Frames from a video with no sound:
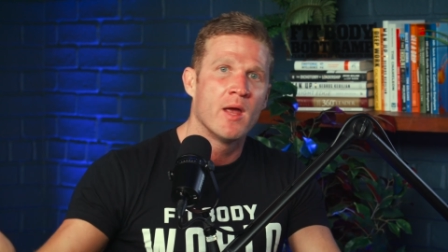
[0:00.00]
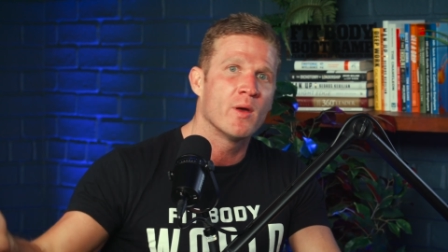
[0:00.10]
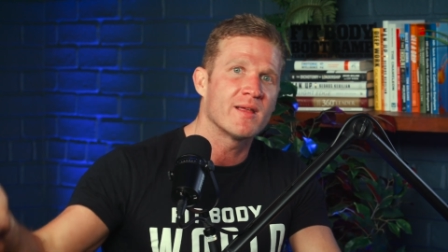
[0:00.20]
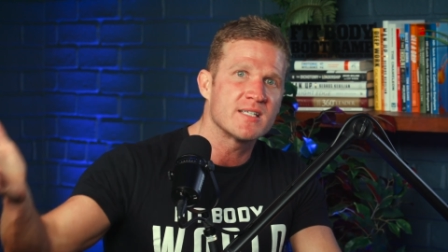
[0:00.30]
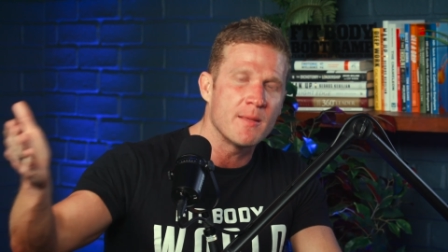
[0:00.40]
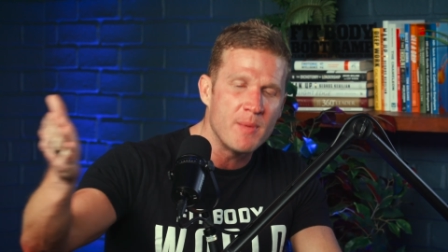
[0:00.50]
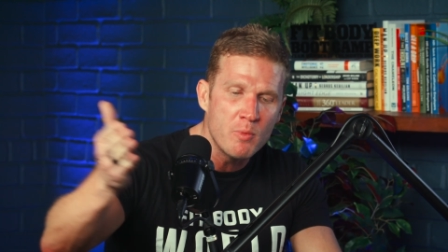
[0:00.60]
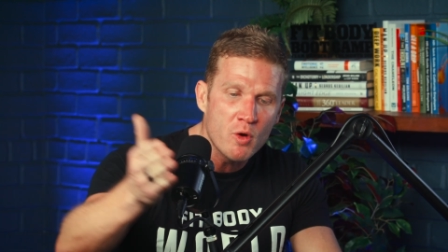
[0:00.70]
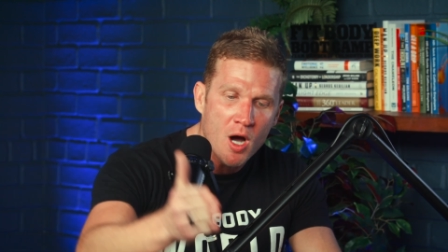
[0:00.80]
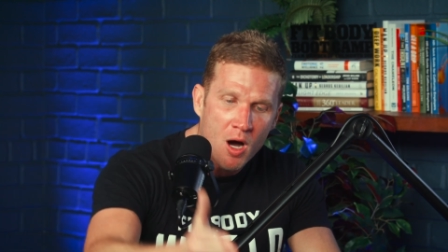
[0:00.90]
And we like to say,
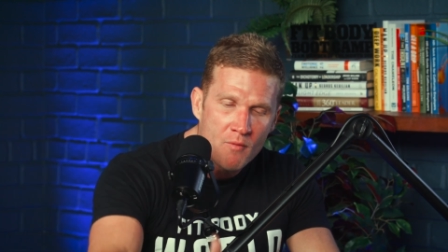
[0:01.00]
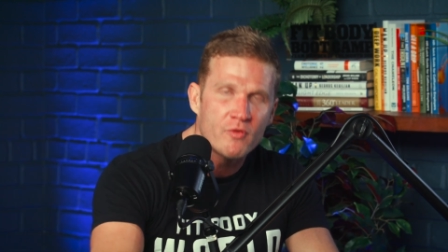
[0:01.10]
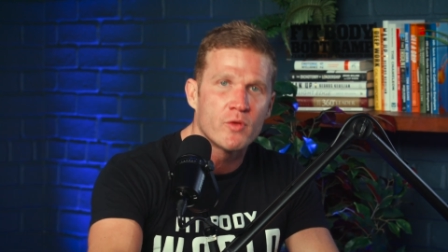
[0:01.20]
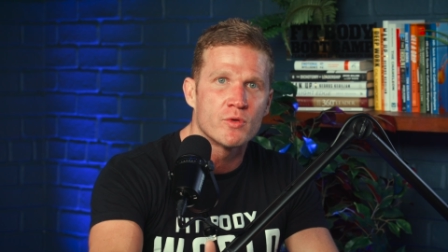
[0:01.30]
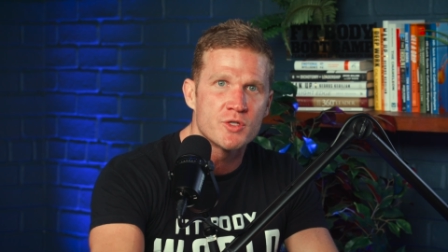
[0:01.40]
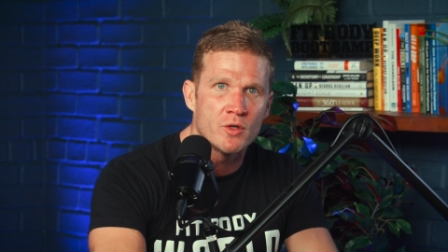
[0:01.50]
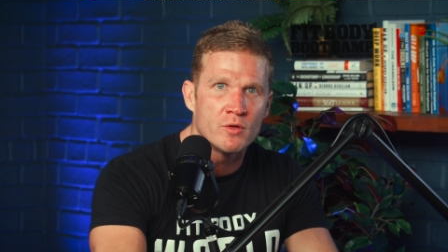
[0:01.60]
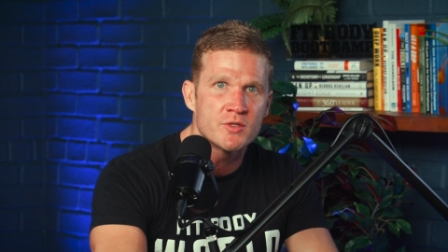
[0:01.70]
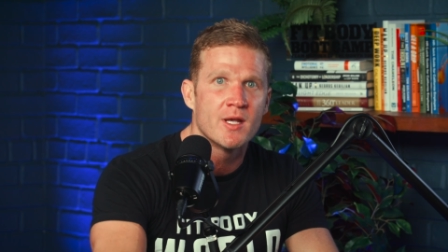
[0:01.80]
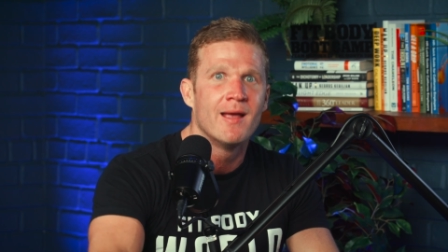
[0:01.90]
people come for the
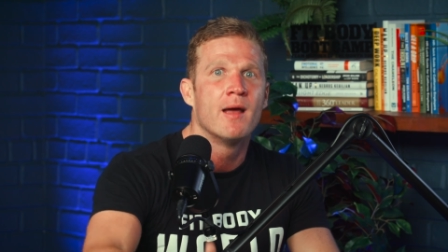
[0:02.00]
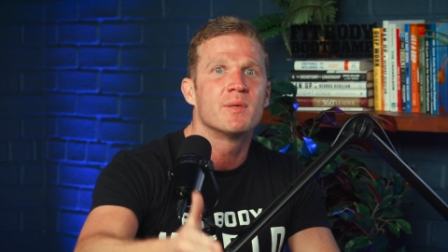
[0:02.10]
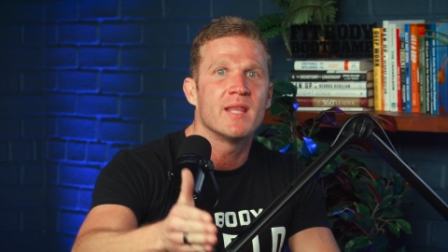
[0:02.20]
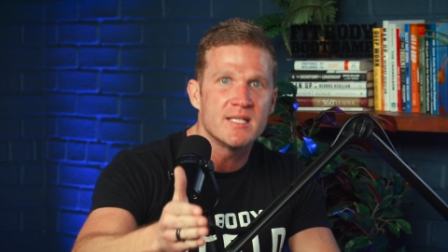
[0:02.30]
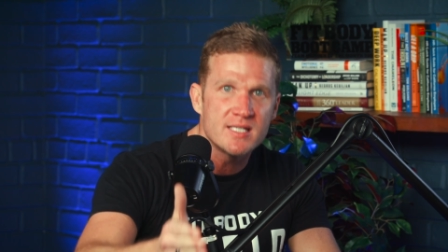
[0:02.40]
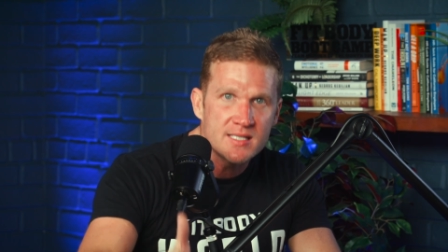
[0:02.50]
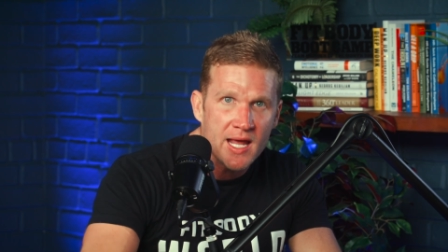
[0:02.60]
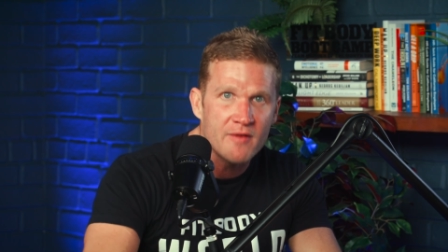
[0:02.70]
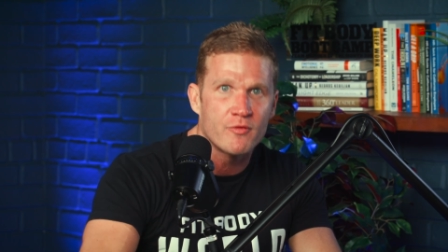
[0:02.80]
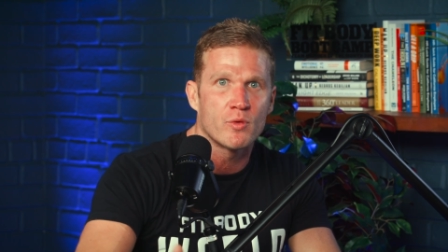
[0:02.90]
results, but they
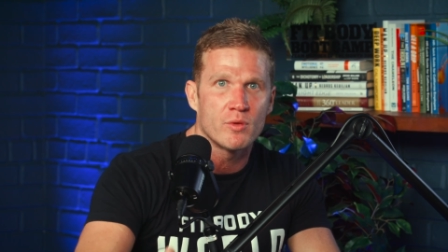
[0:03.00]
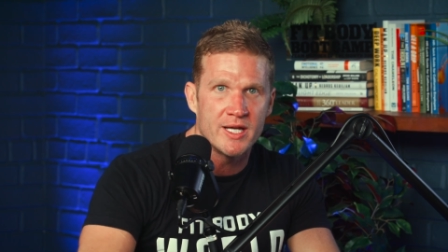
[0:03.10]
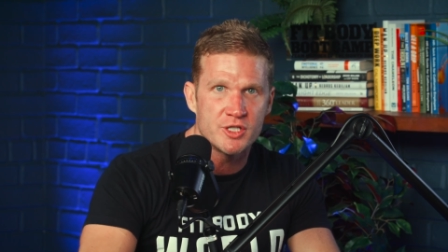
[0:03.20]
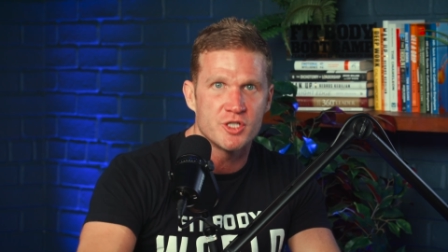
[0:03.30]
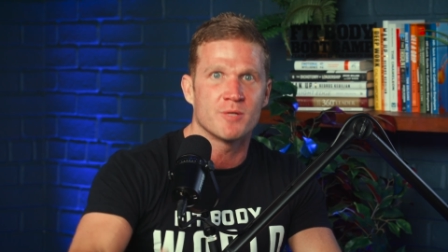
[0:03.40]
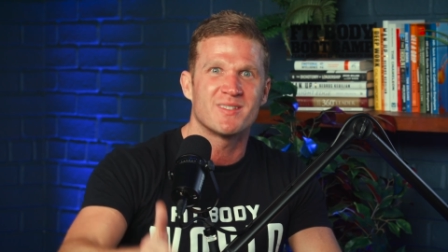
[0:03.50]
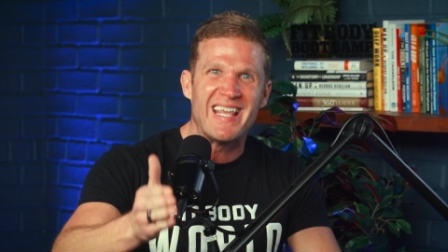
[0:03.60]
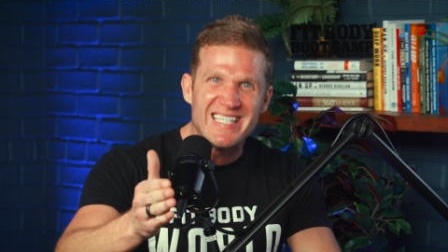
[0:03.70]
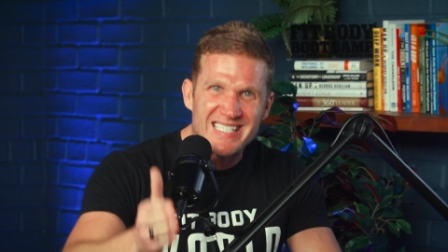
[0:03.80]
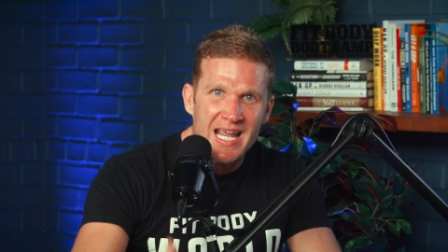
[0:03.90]
stay for the relationships.
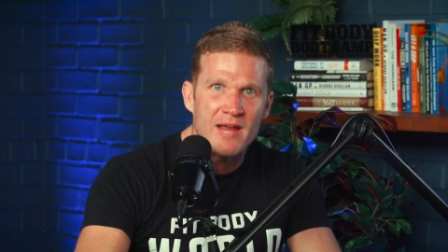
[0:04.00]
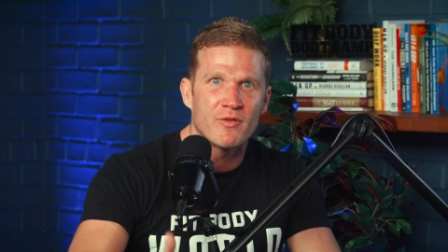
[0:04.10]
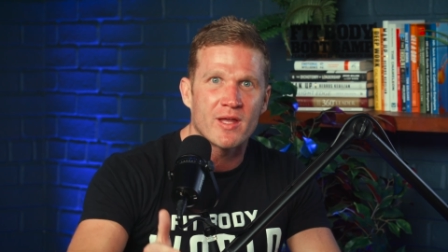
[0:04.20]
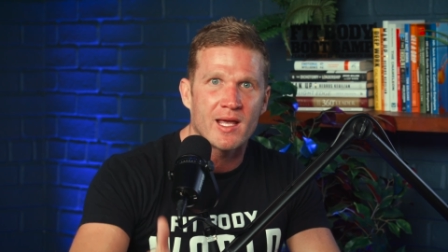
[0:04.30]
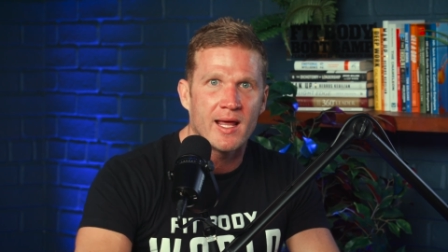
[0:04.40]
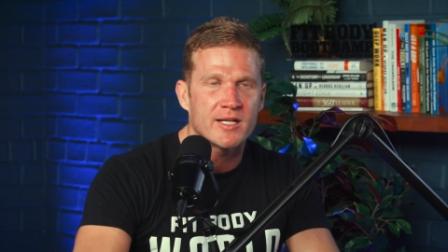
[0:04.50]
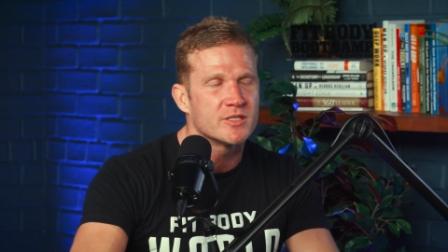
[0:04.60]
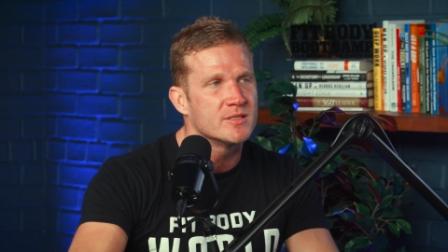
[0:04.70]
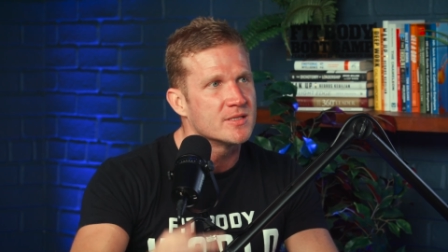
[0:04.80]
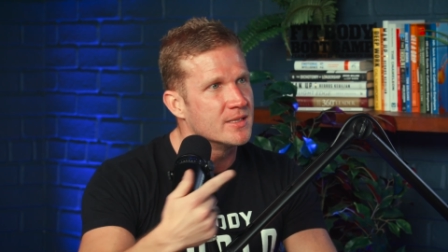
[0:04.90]
They stay for the connections.